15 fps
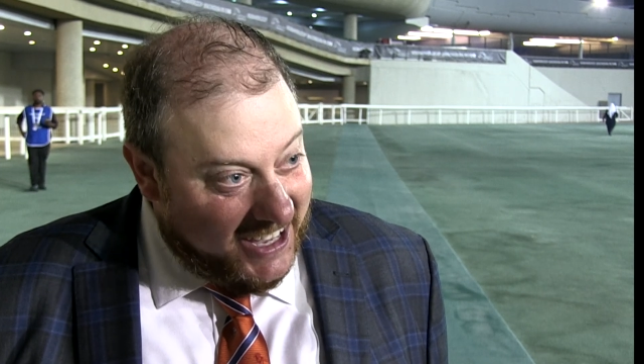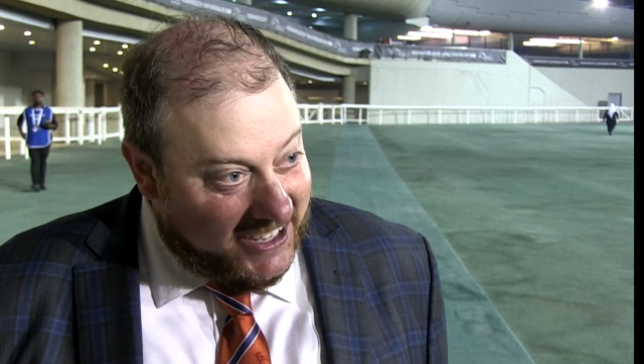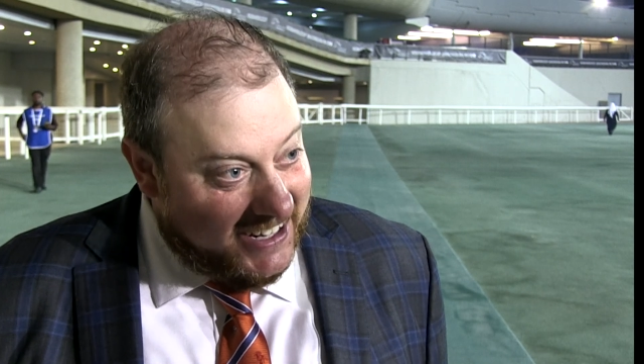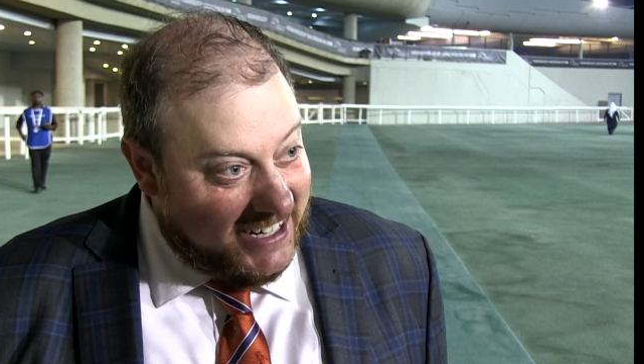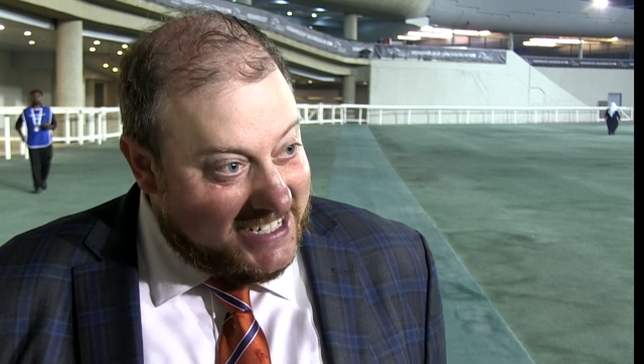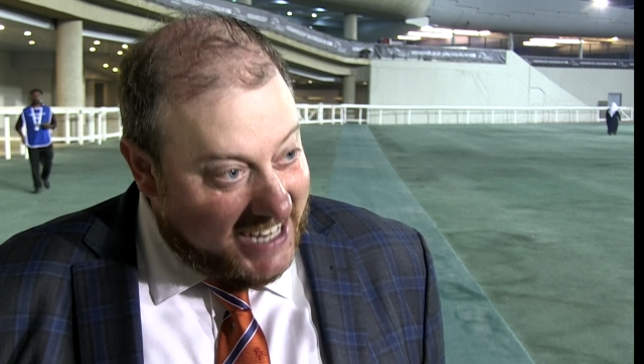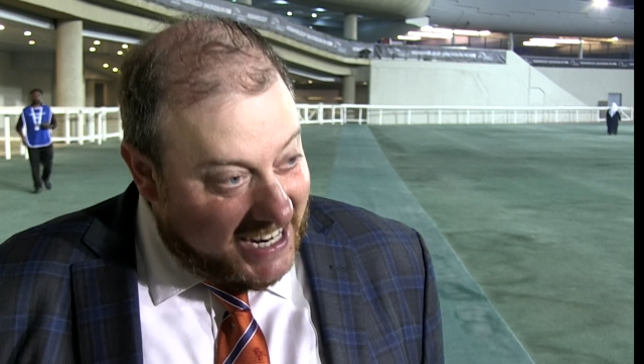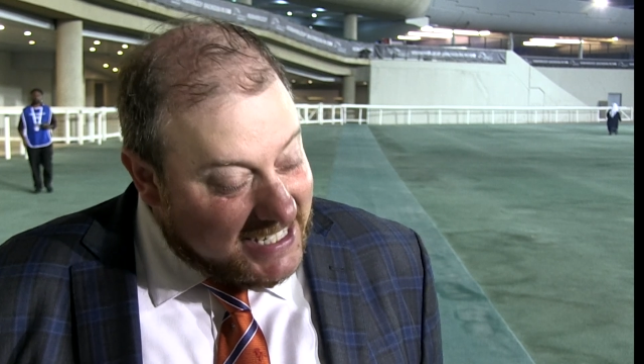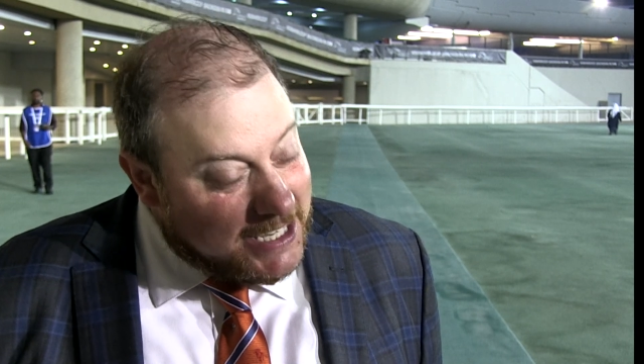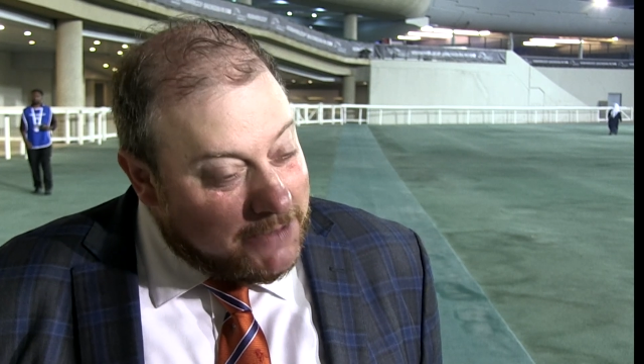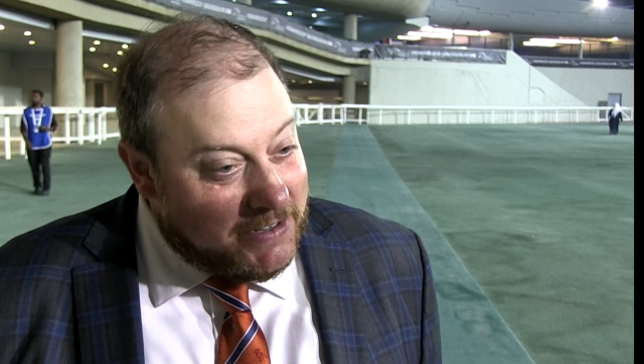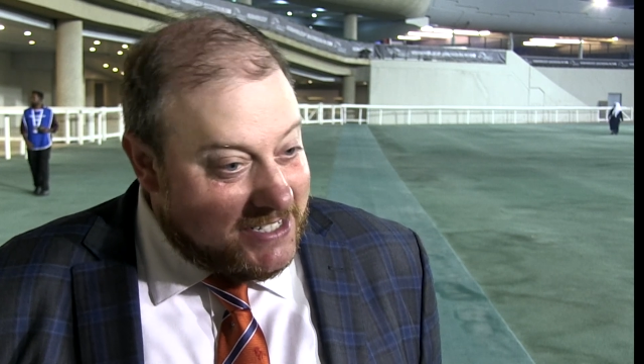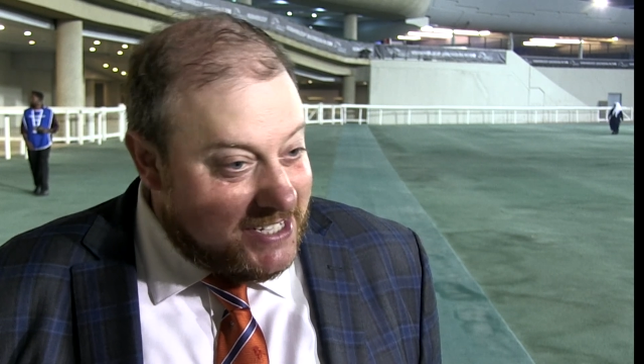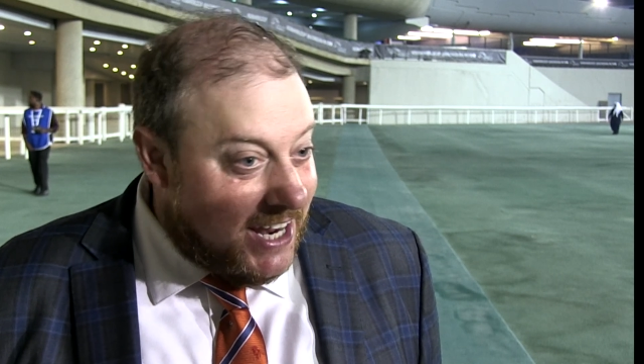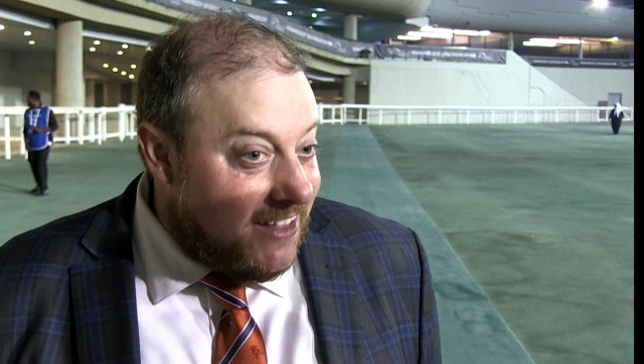going to chase
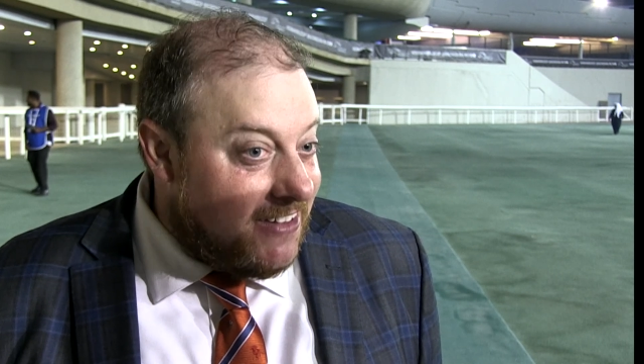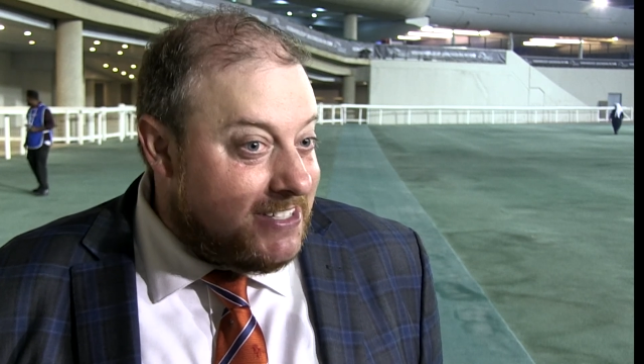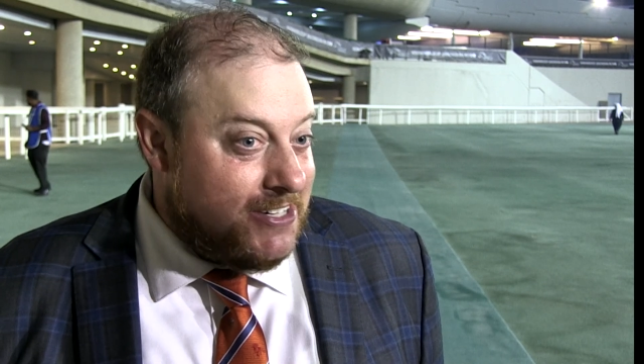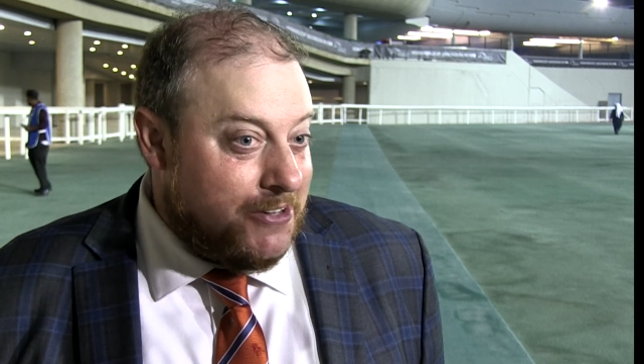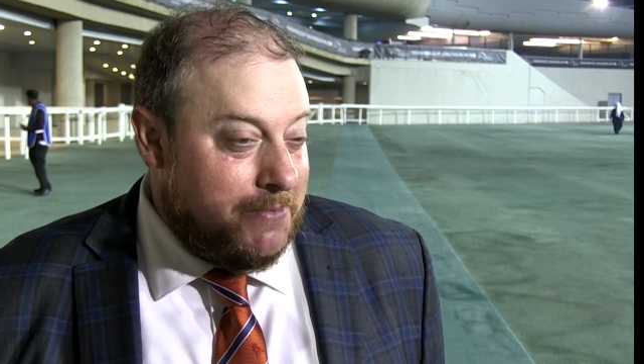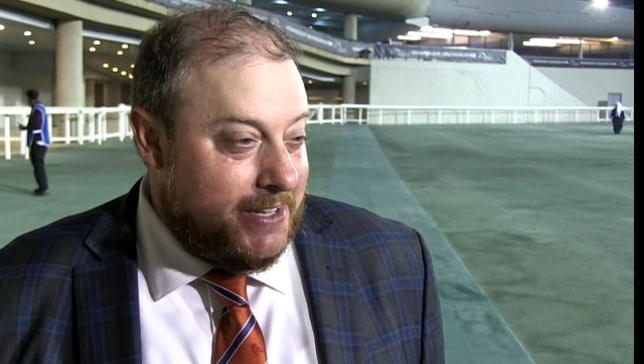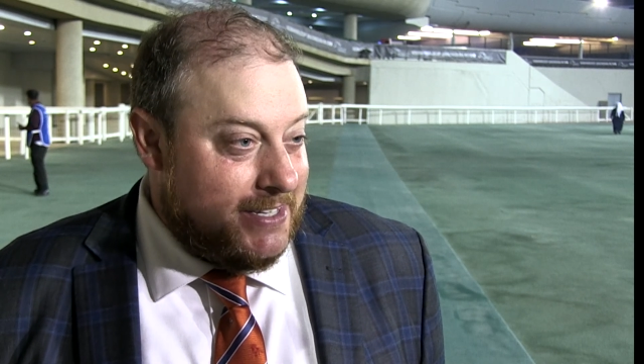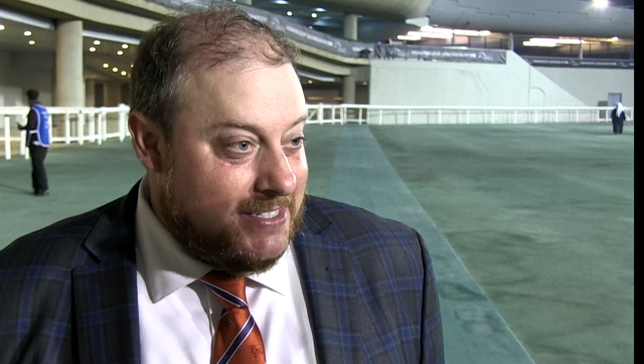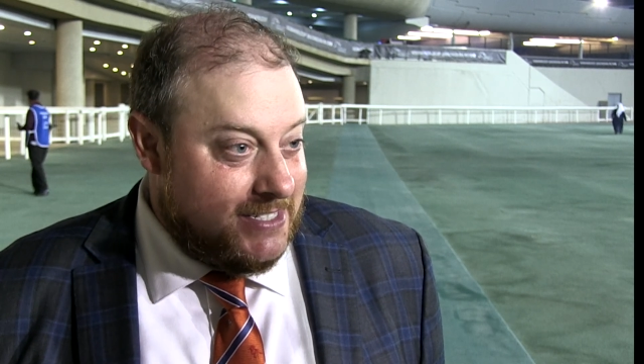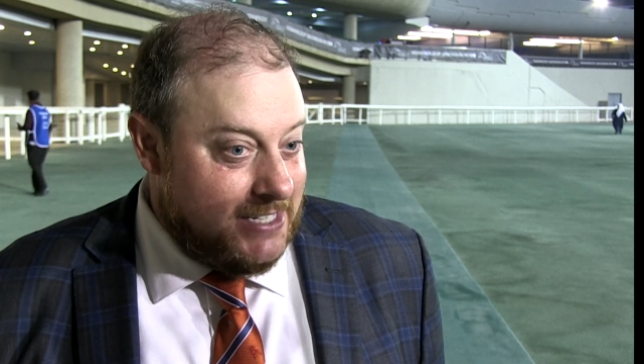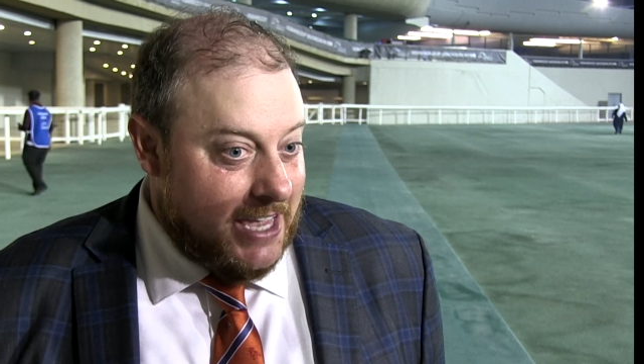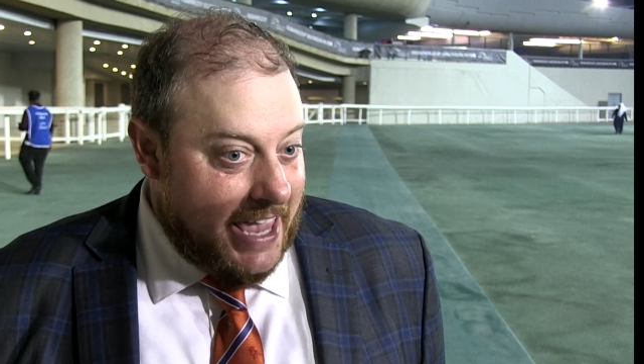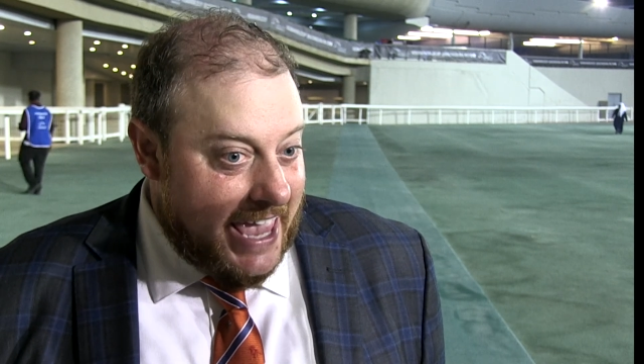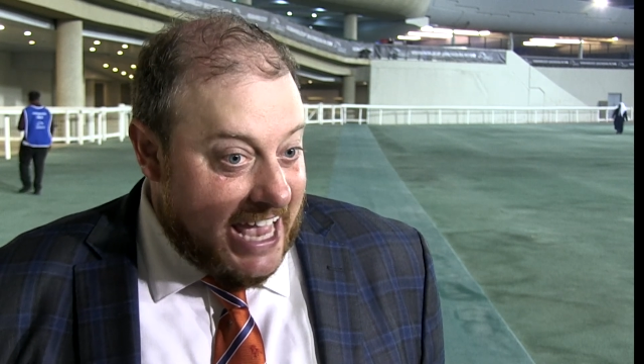him and challenge him as